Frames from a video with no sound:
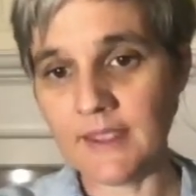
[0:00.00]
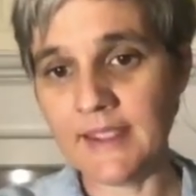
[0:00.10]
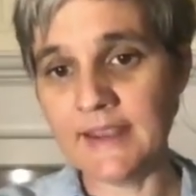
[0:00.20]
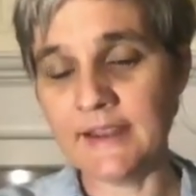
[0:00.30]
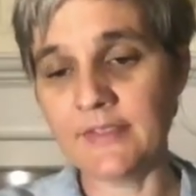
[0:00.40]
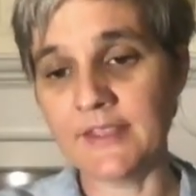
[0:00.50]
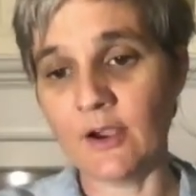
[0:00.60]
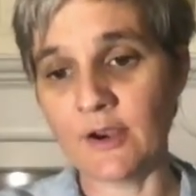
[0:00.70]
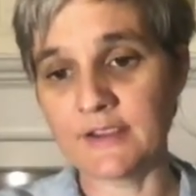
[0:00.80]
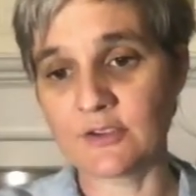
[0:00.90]
in the
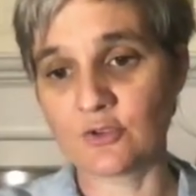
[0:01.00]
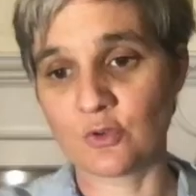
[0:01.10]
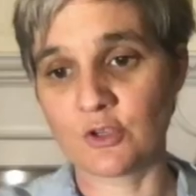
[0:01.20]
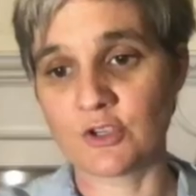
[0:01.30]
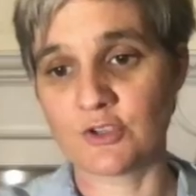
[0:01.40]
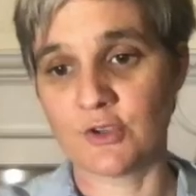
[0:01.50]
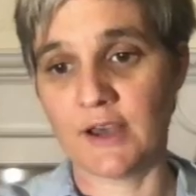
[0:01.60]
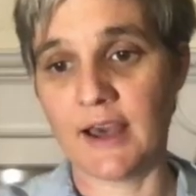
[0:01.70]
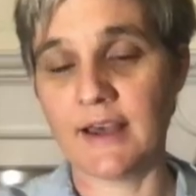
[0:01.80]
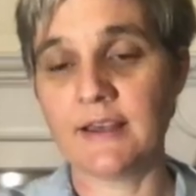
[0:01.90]
artist George
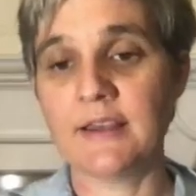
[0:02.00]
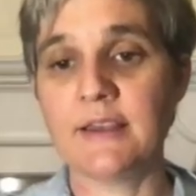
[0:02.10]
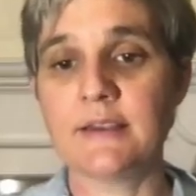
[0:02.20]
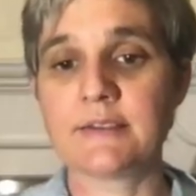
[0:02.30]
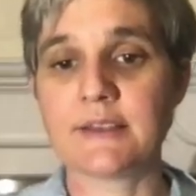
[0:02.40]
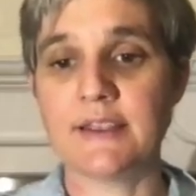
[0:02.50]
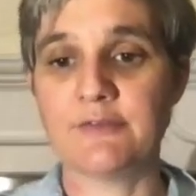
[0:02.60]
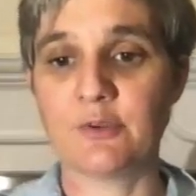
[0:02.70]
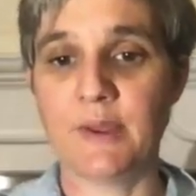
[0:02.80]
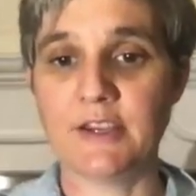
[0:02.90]
Seurat's
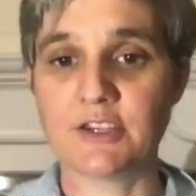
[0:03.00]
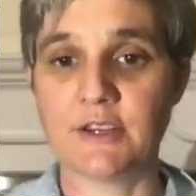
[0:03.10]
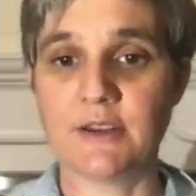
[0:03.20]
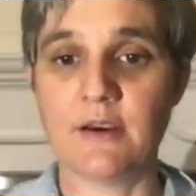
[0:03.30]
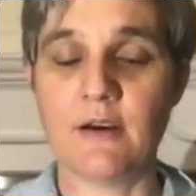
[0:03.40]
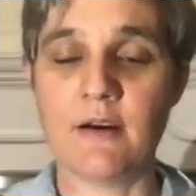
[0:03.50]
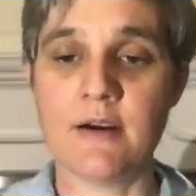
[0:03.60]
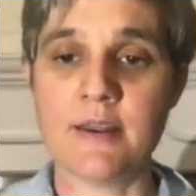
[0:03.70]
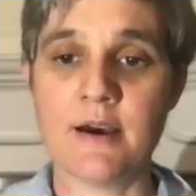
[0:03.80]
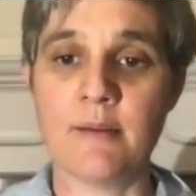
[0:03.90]
information
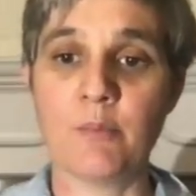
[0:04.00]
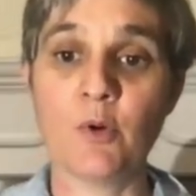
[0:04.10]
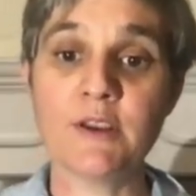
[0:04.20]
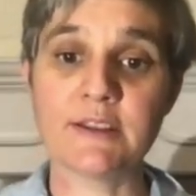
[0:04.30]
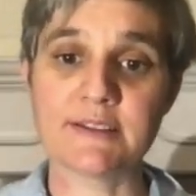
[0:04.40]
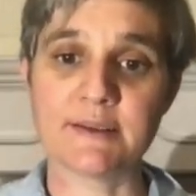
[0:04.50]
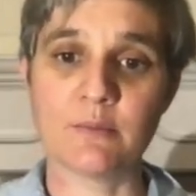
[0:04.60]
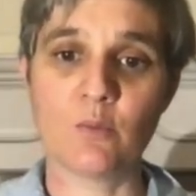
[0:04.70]
on pointillism,